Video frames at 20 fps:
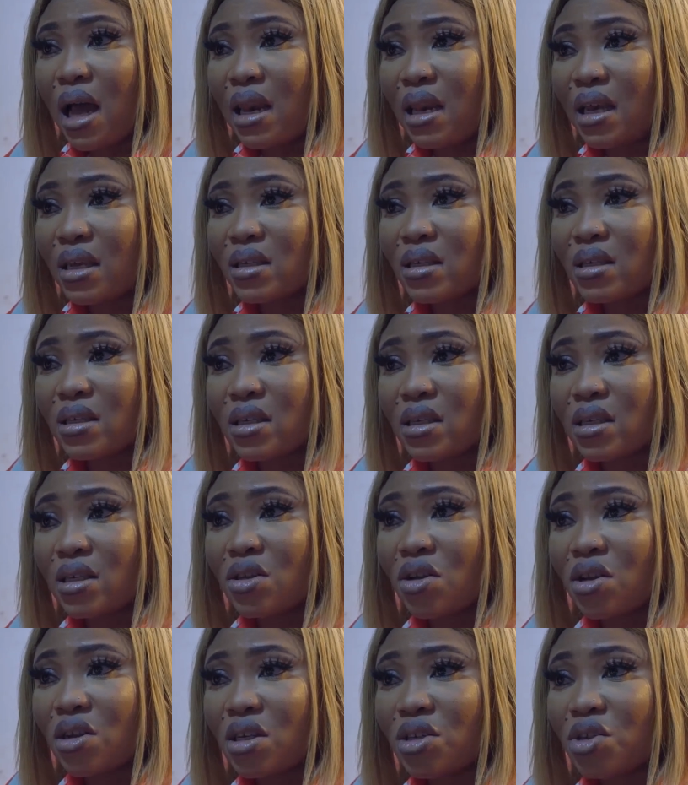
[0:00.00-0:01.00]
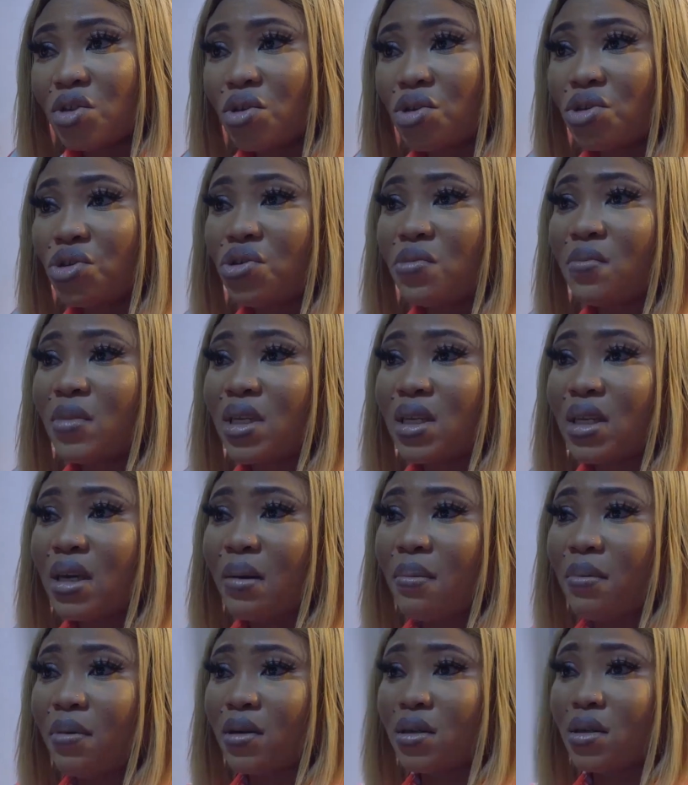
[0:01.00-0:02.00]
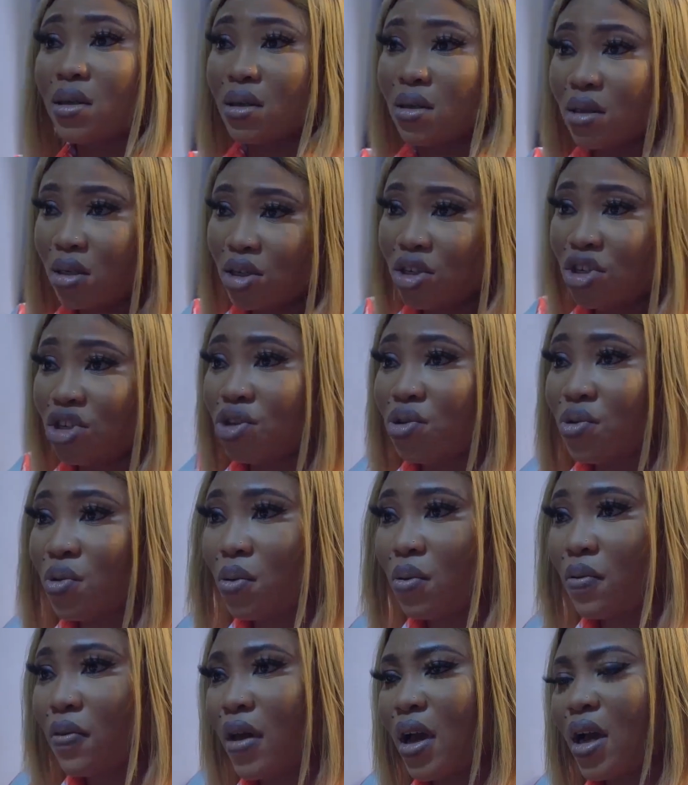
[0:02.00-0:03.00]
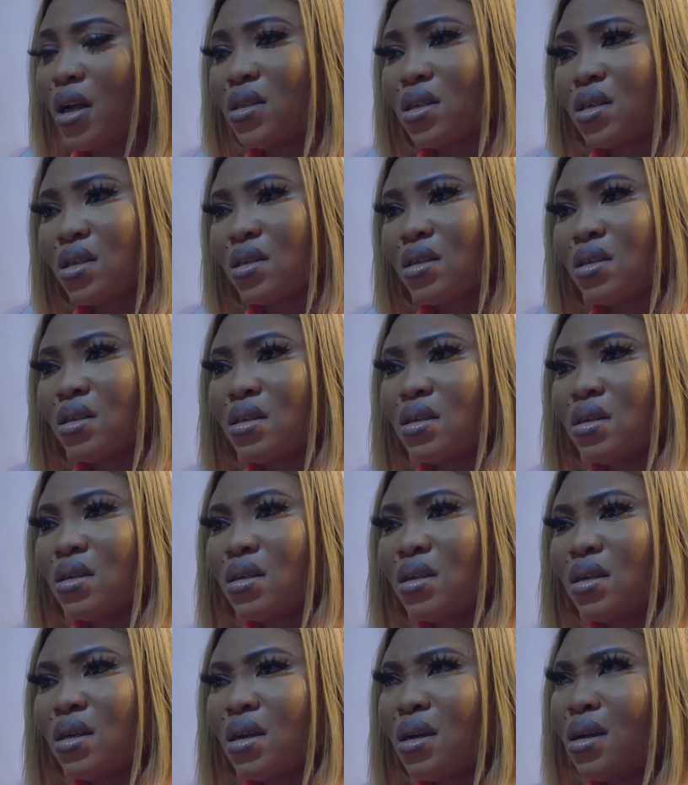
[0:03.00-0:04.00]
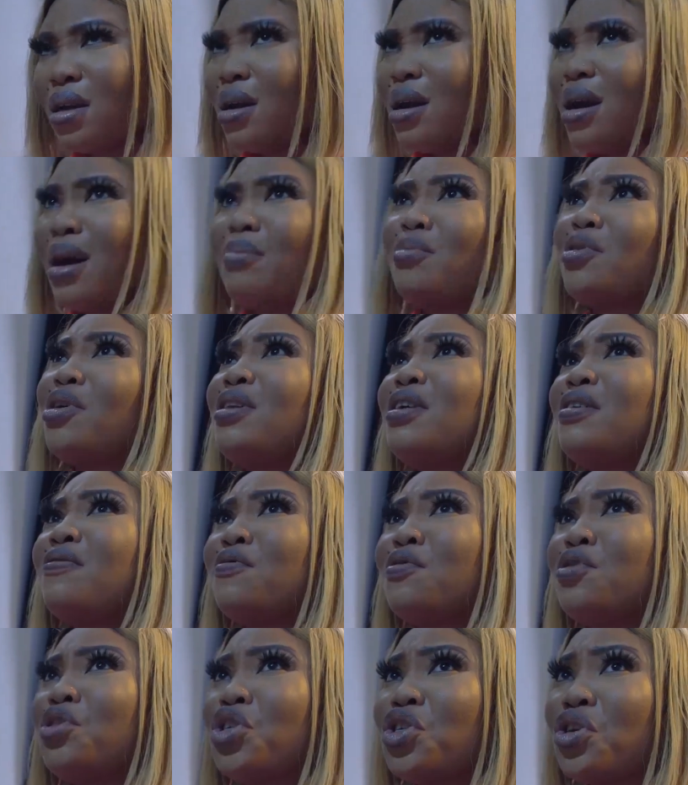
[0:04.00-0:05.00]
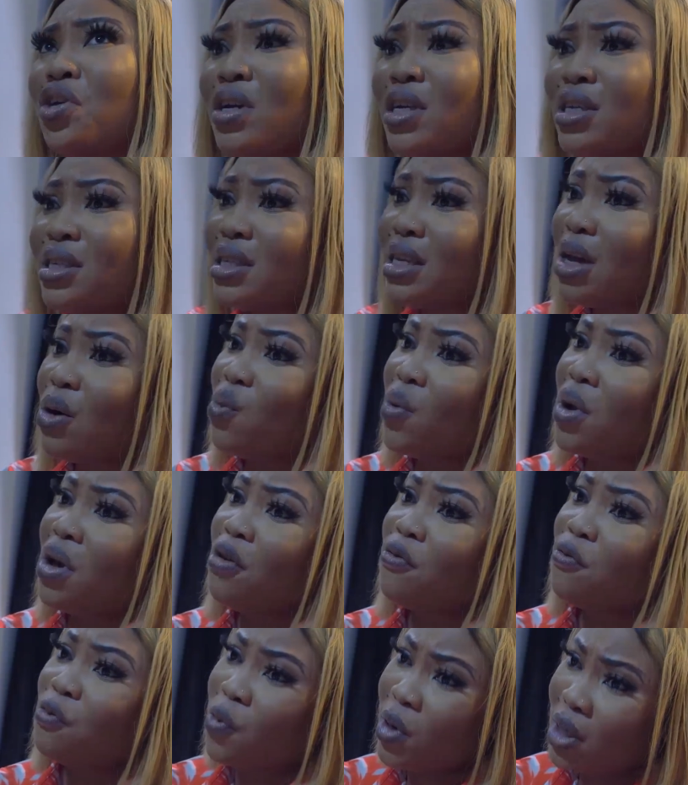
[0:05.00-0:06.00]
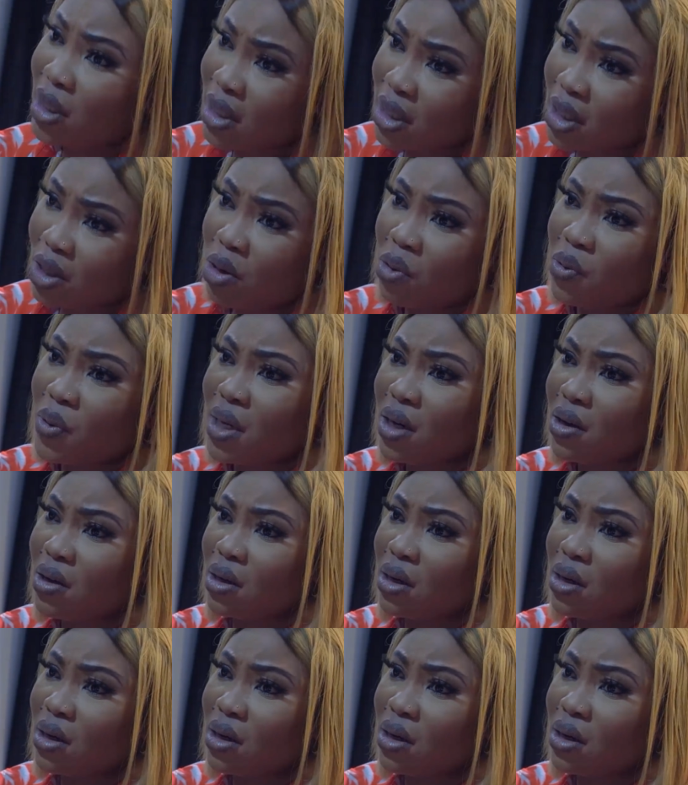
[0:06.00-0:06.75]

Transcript: Alexis is not a social media person, you know that. I'm not even sure he's aware of what is going